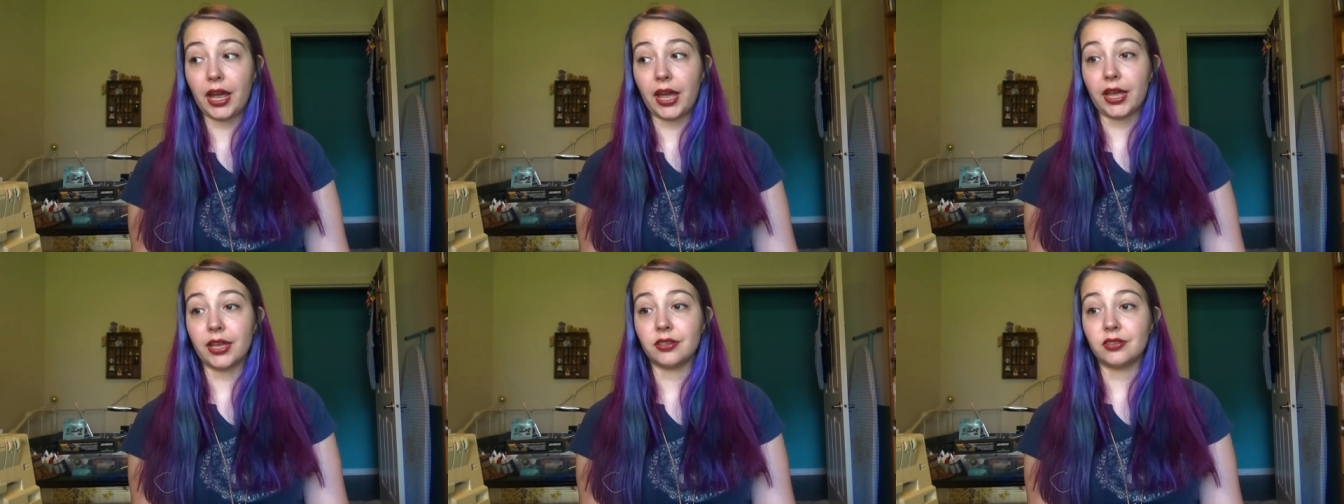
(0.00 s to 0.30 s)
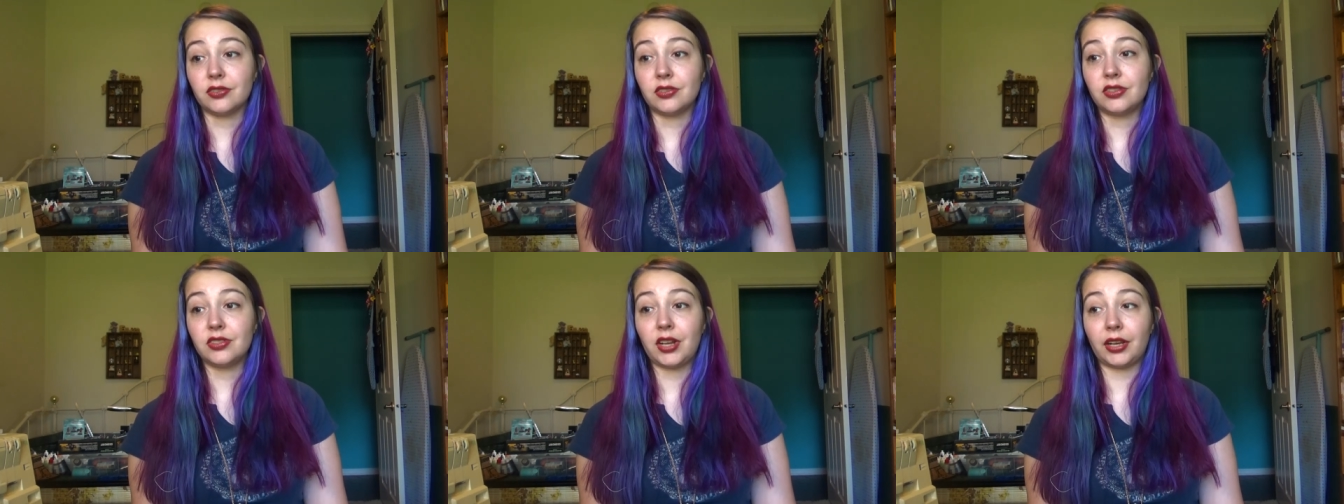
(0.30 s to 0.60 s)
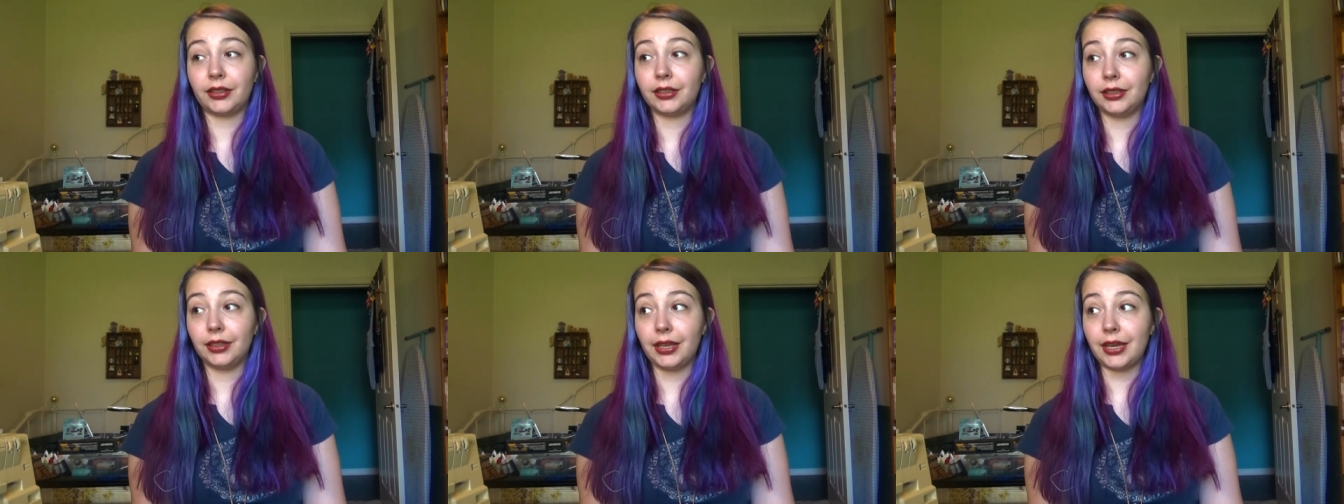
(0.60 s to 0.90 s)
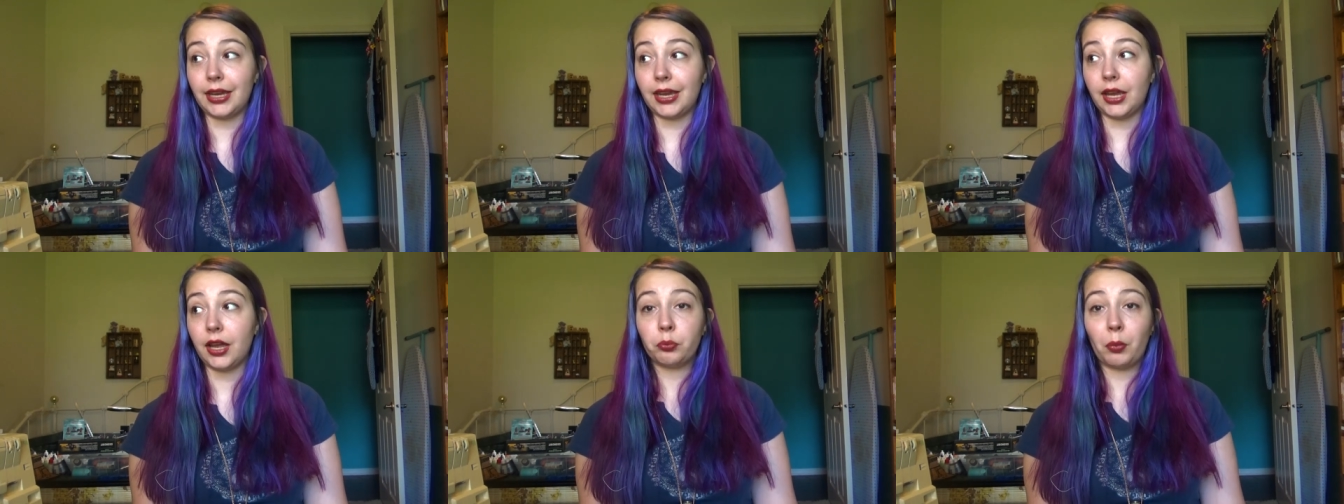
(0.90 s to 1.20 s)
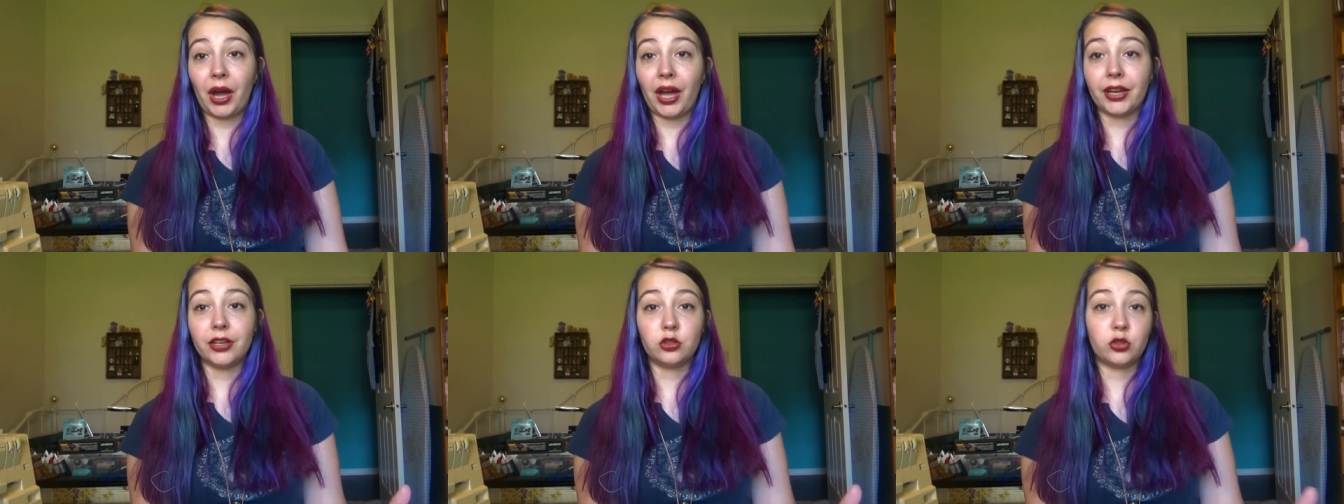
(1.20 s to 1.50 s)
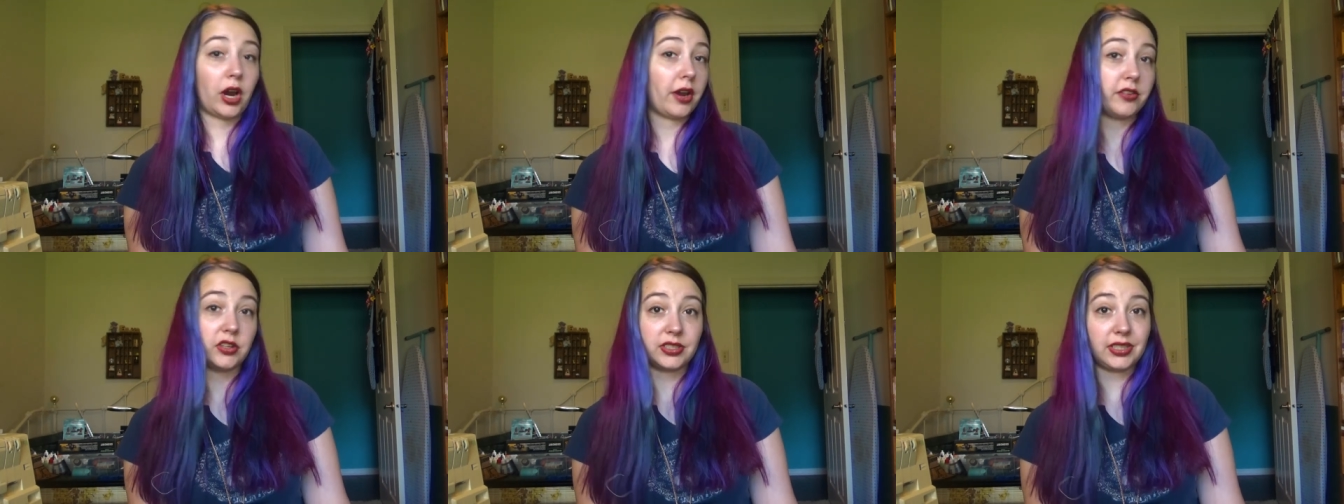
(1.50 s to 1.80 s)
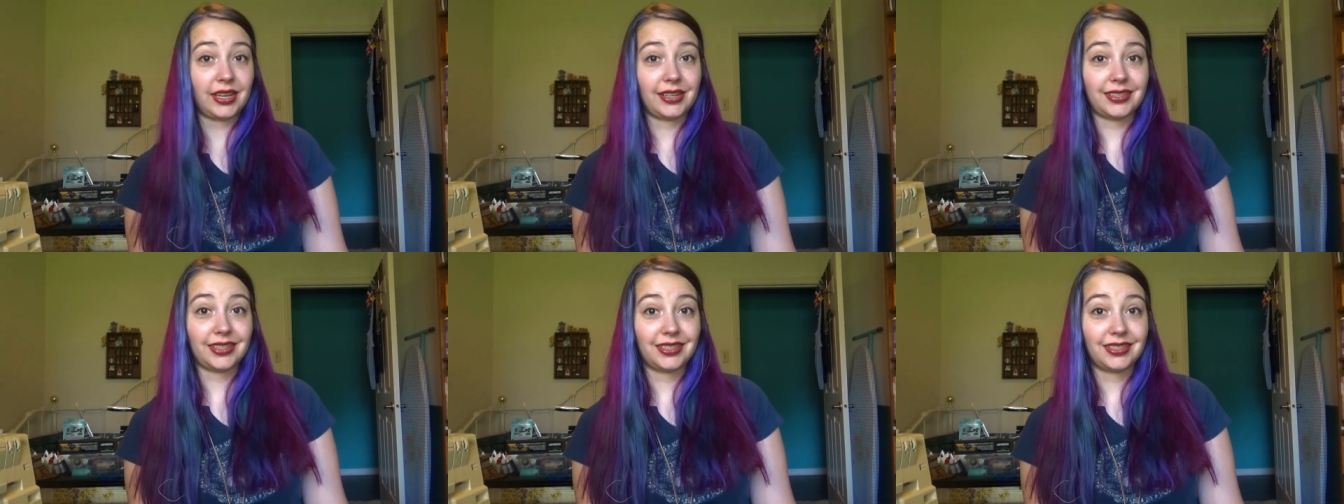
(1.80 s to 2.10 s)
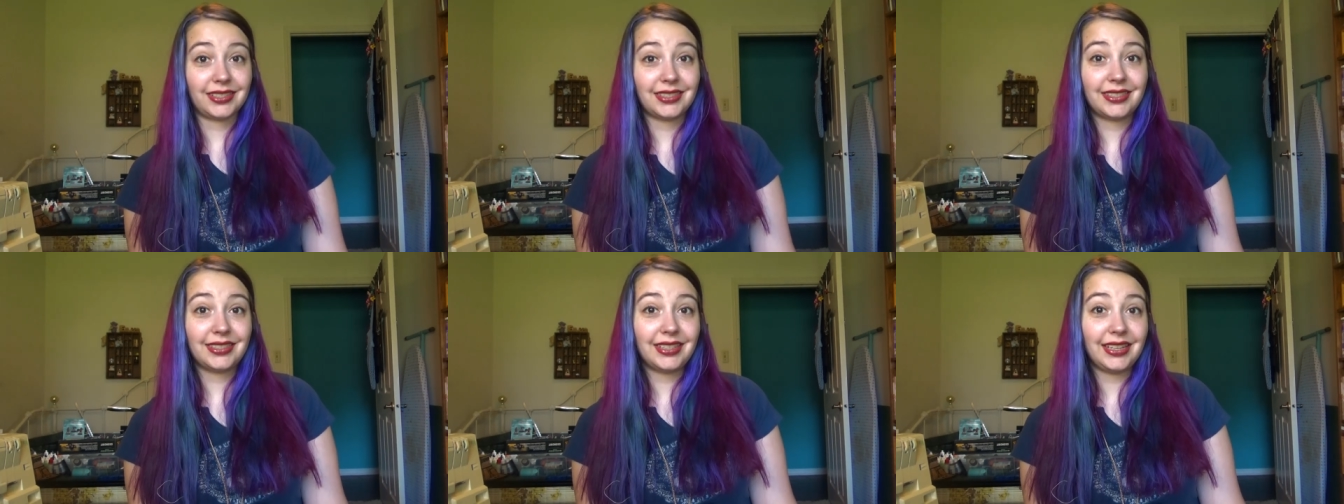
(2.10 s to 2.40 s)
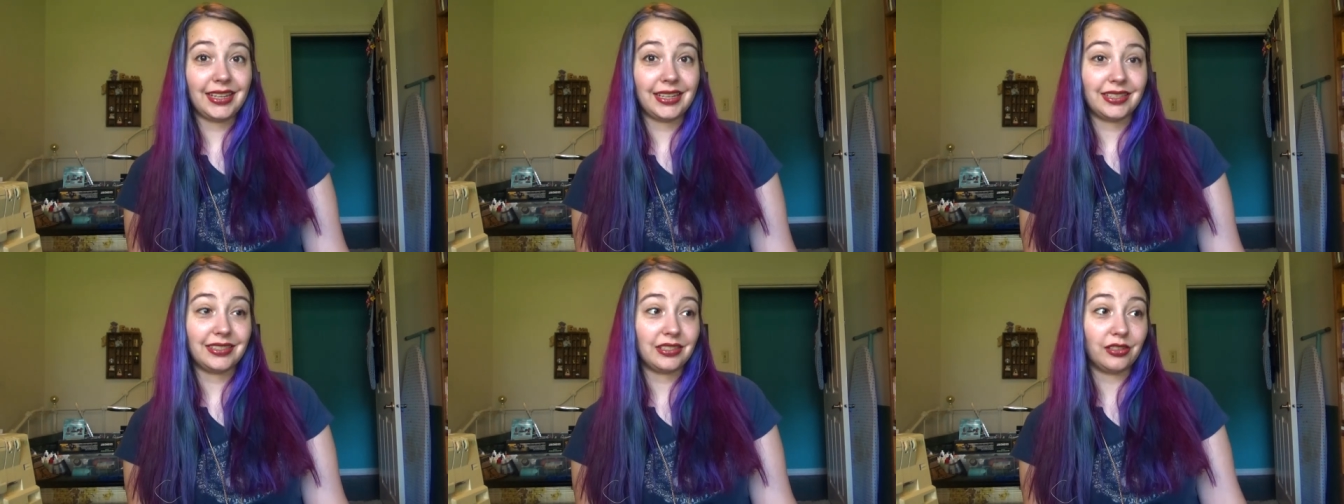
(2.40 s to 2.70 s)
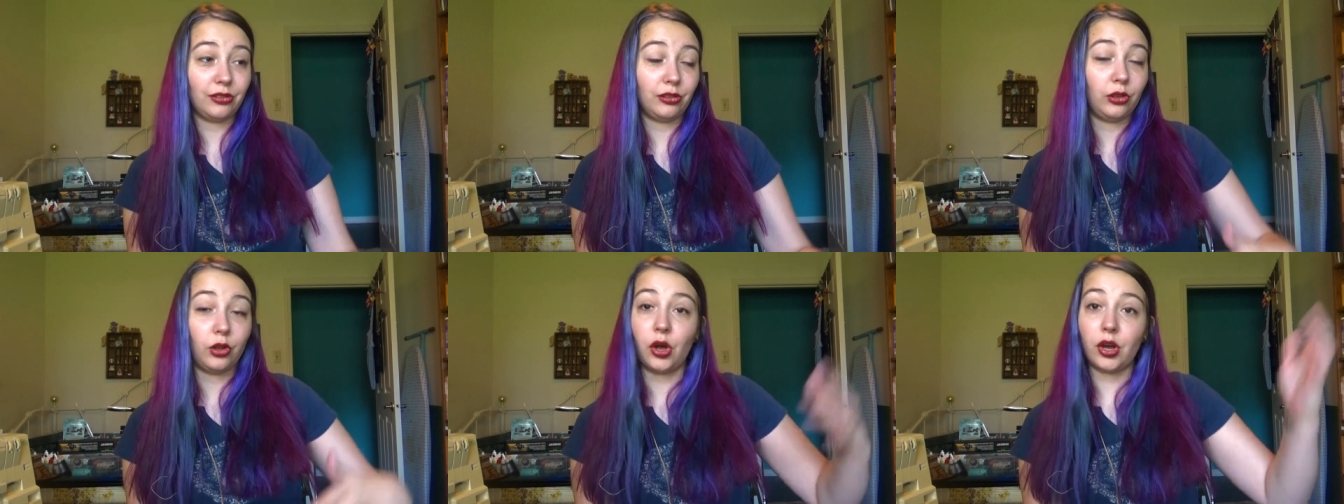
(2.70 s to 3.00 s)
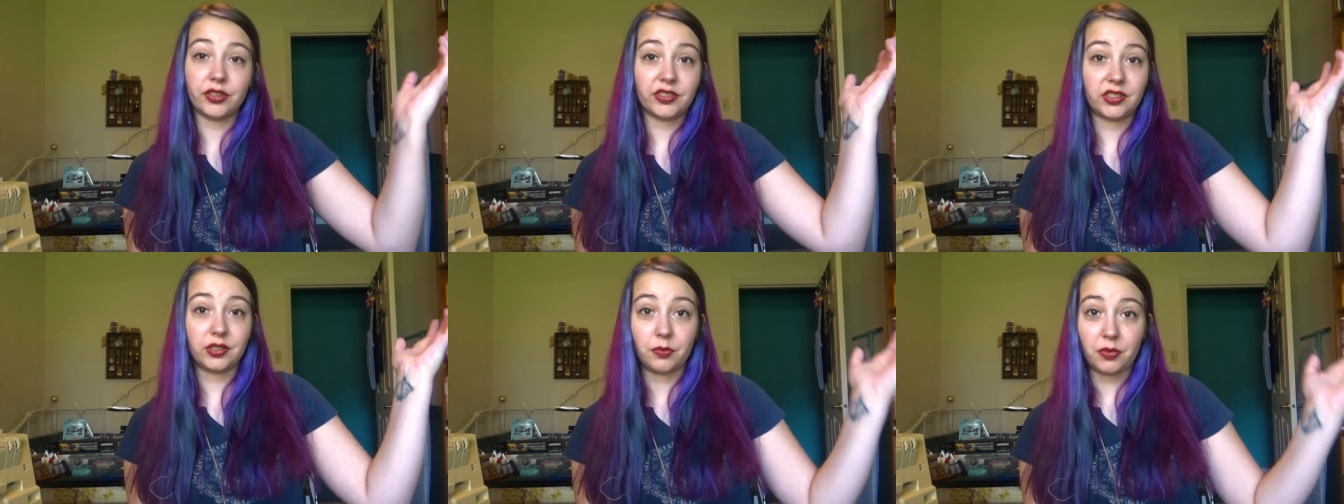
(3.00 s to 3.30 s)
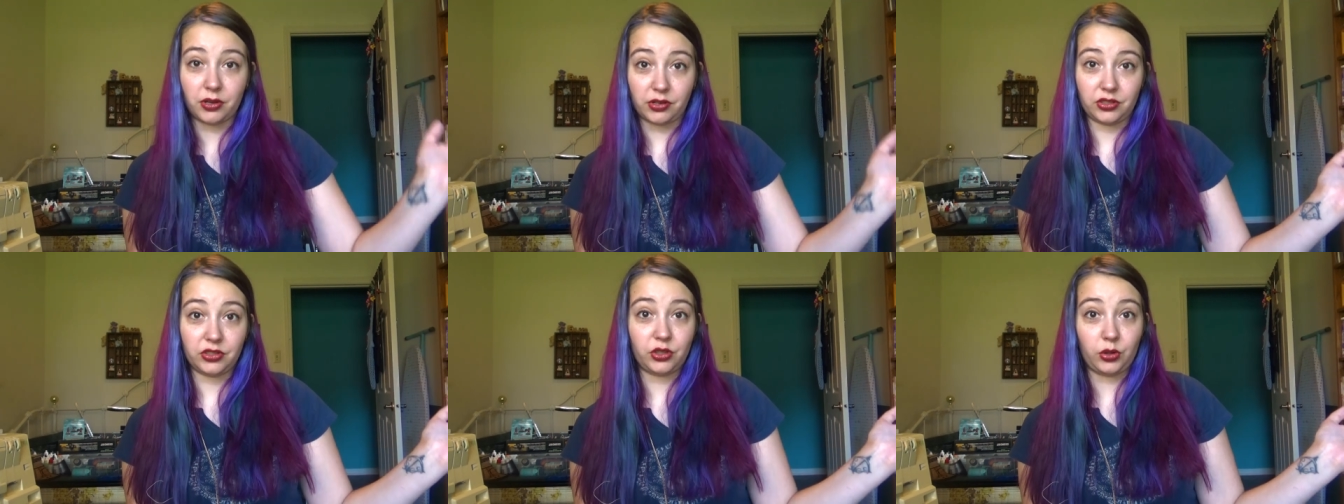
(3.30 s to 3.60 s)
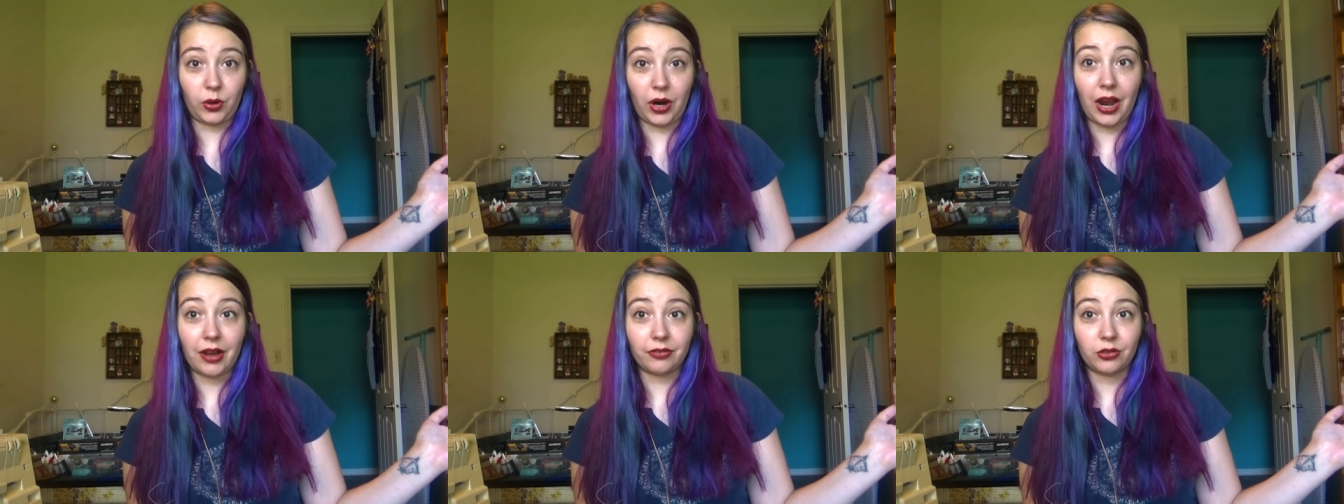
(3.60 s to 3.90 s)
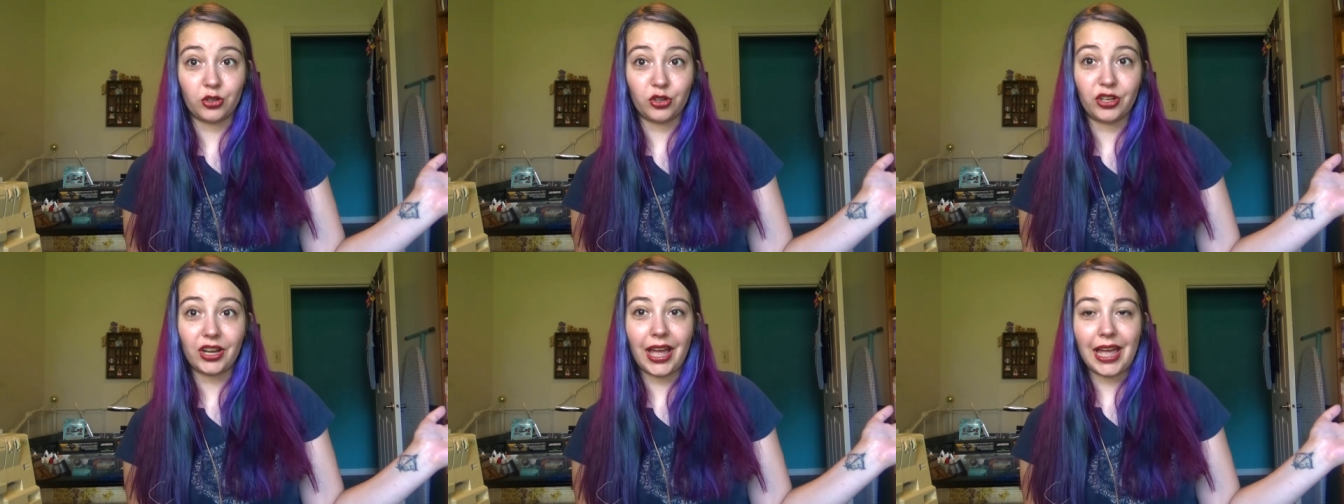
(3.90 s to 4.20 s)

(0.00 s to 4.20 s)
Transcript: and suddenly my driver's license is lost amongst the gravel,